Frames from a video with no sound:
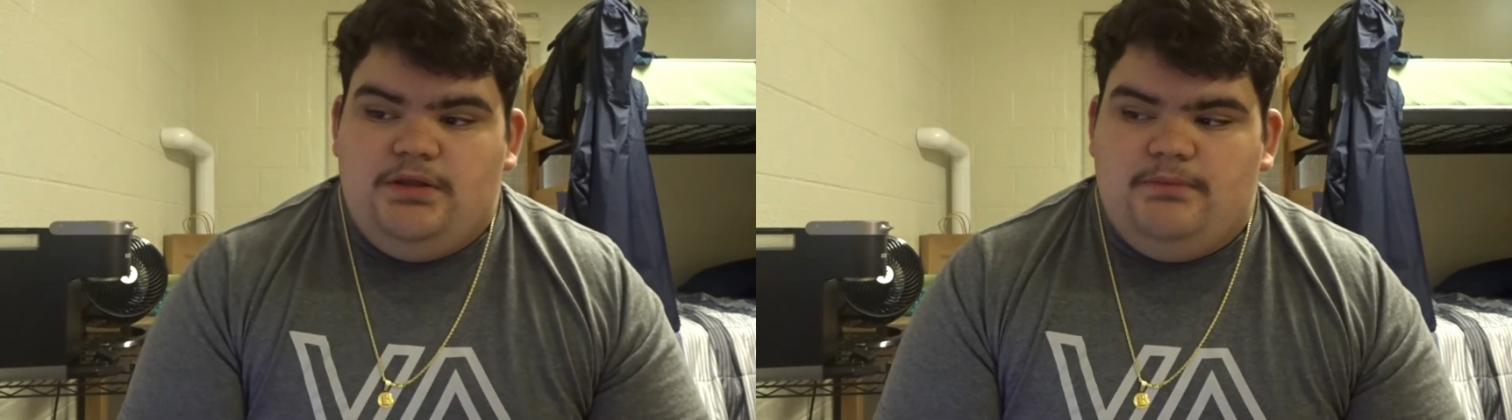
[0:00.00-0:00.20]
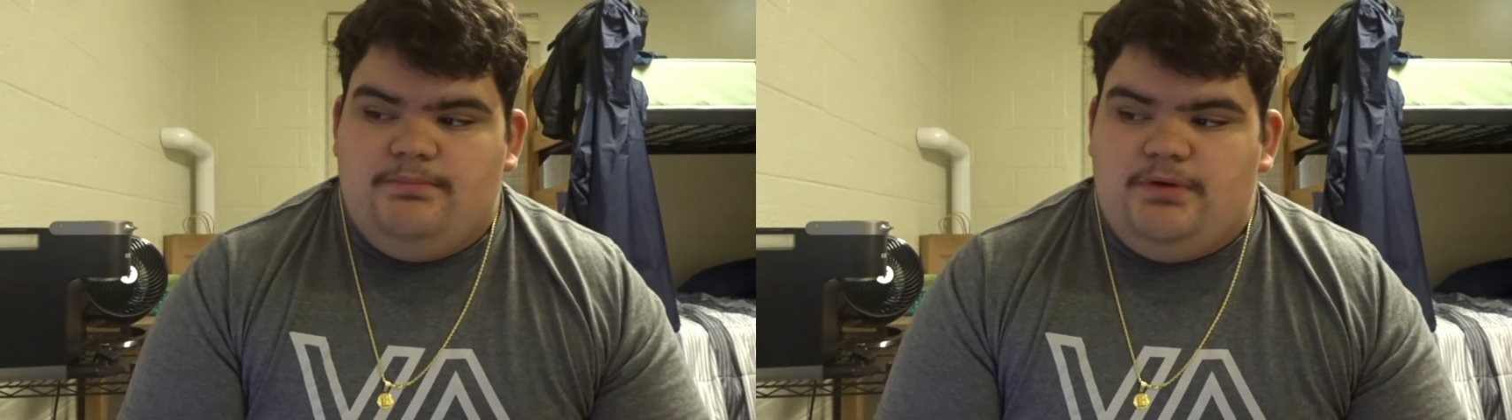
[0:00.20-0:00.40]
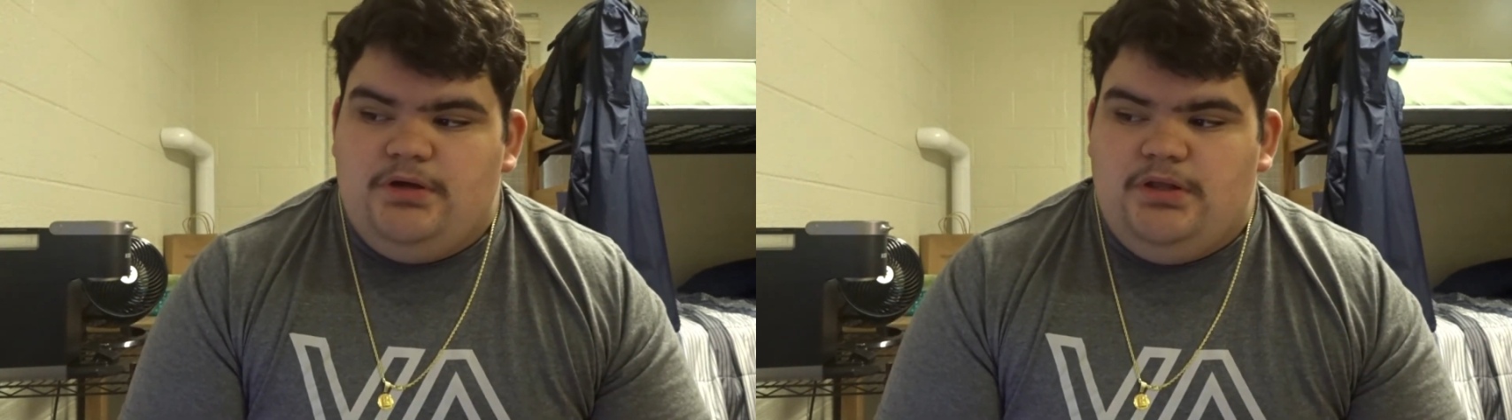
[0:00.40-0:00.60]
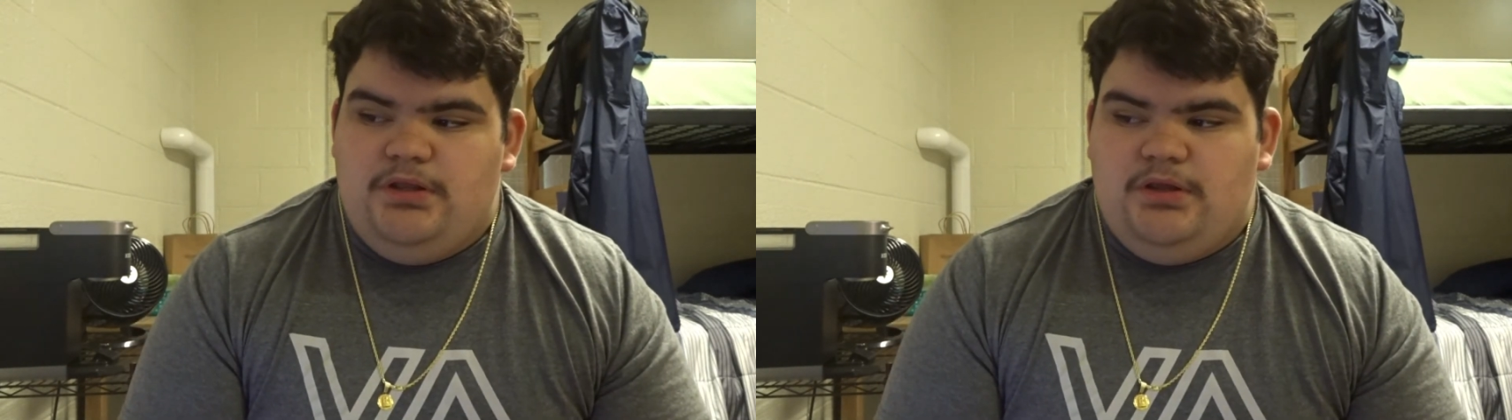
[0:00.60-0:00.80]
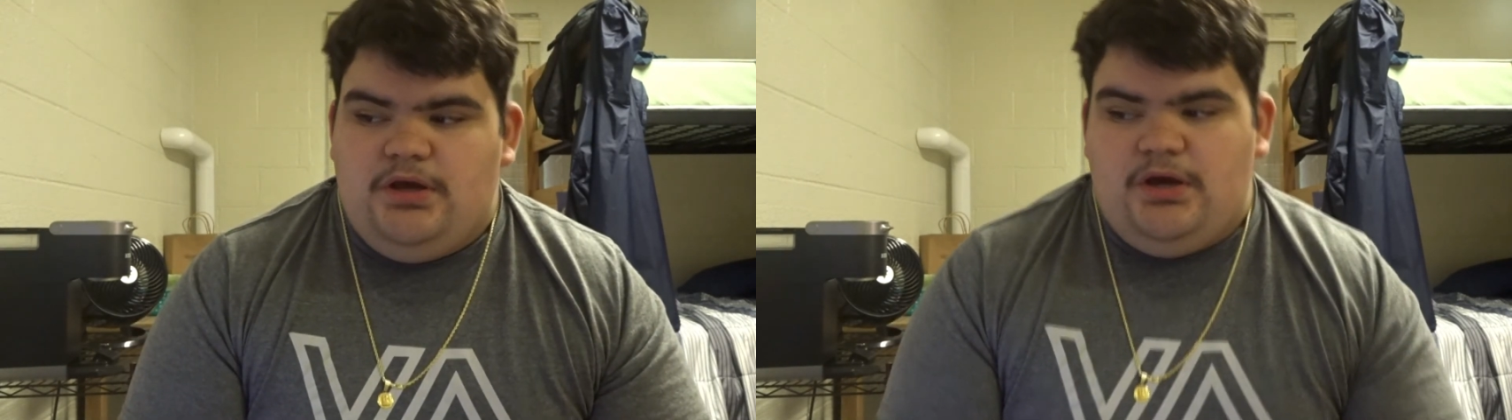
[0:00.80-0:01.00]
but
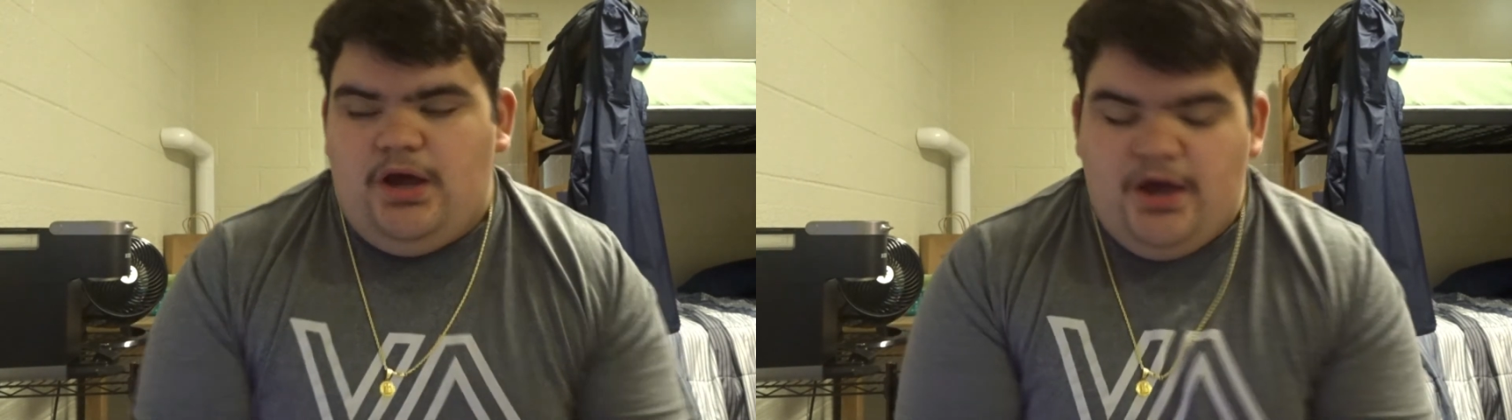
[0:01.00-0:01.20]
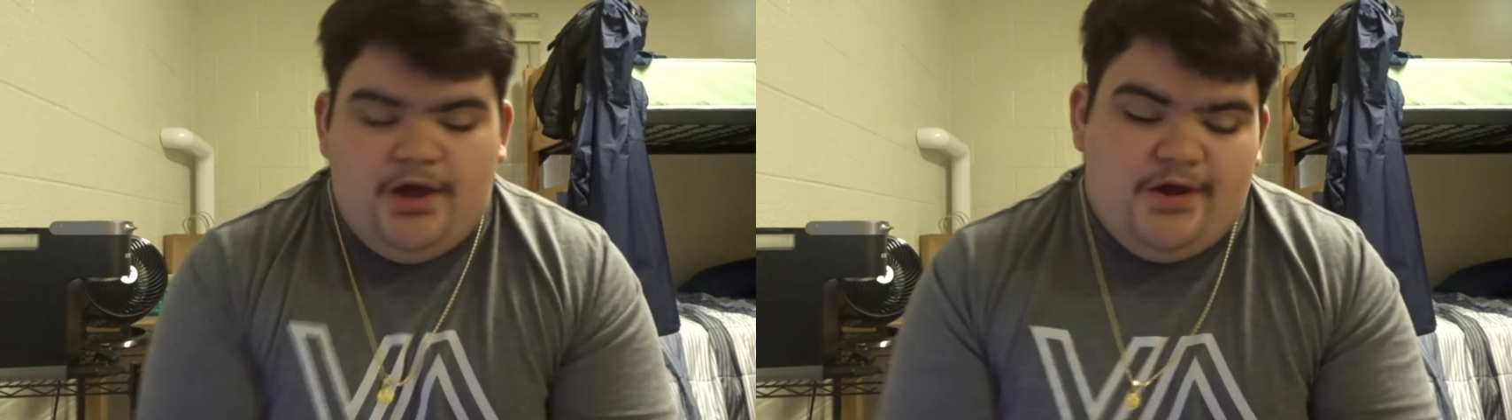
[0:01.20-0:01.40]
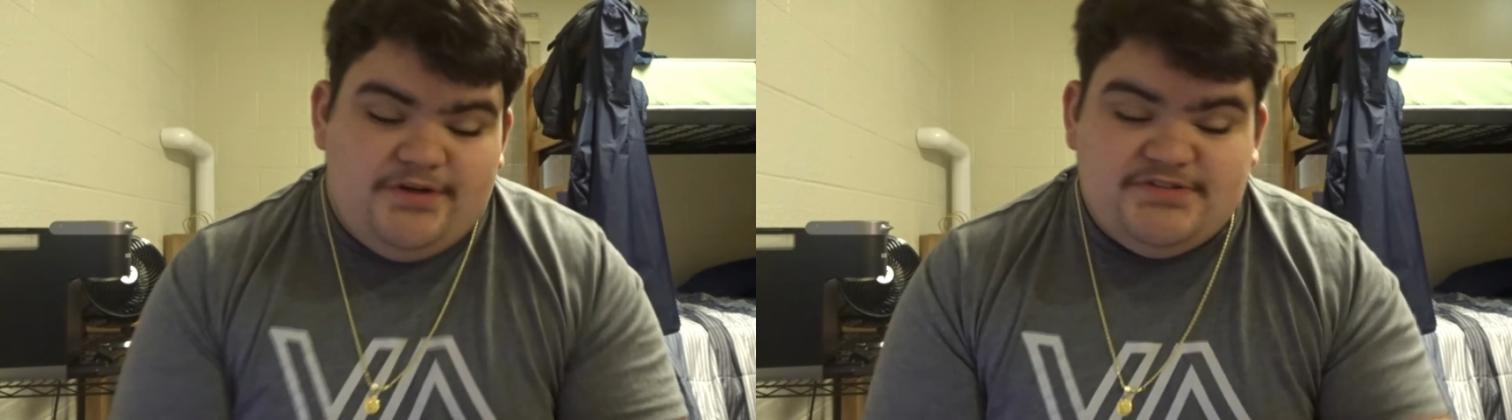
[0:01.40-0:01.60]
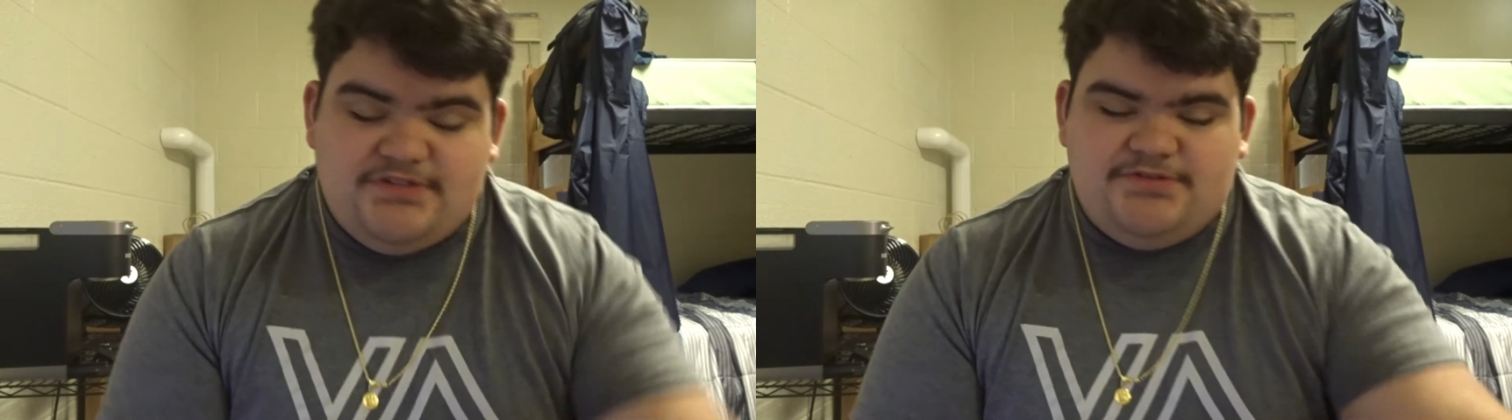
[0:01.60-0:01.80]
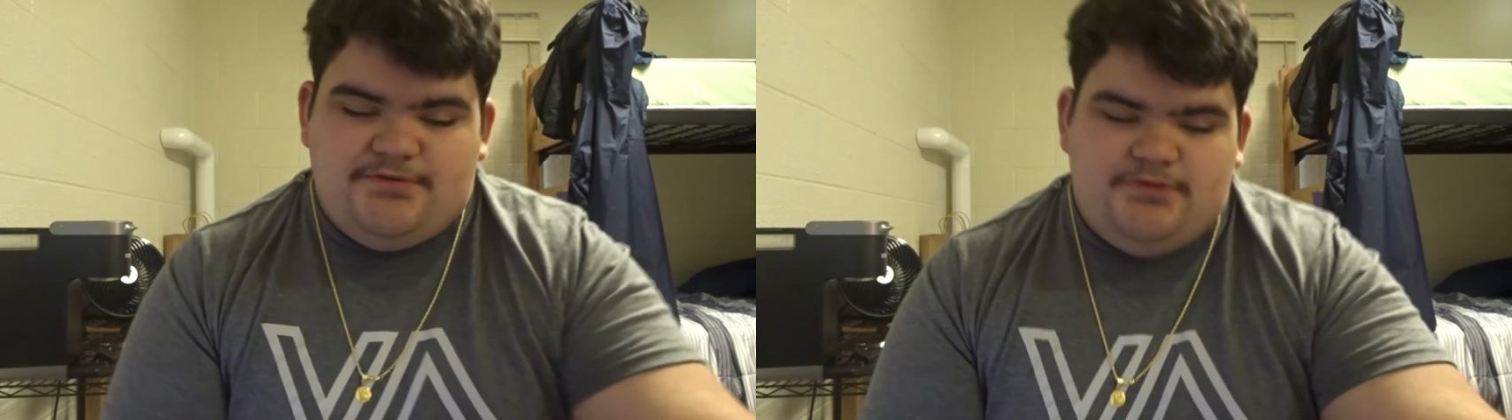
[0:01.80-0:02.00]
I, I
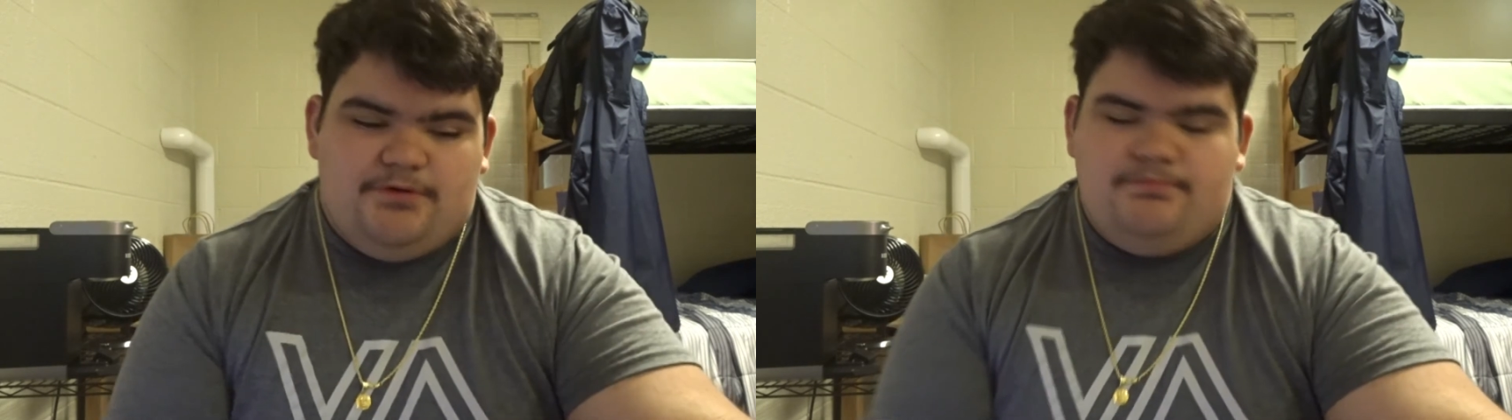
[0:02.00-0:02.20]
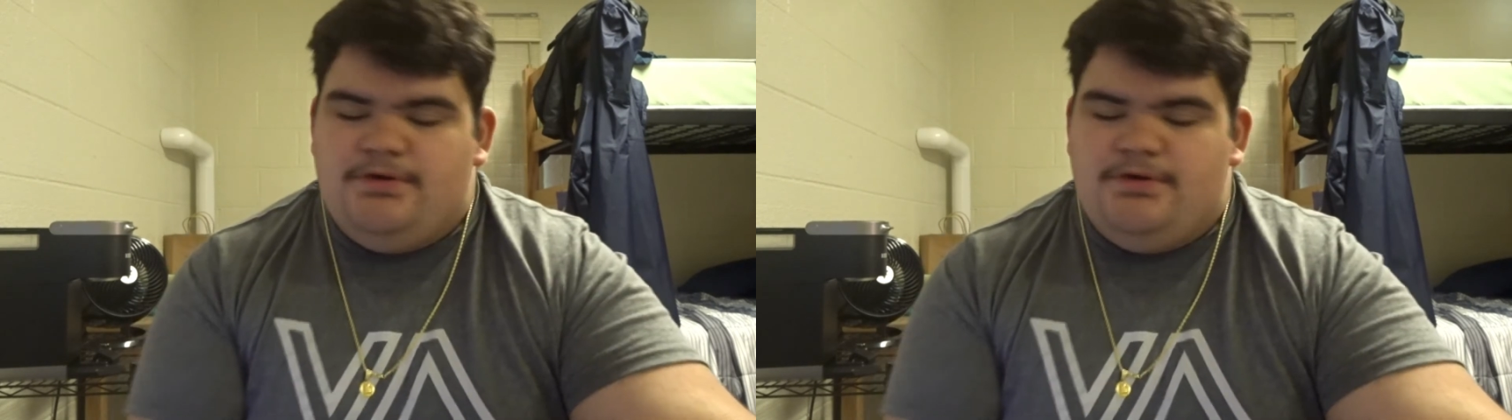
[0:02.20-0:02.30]
honestly don't know.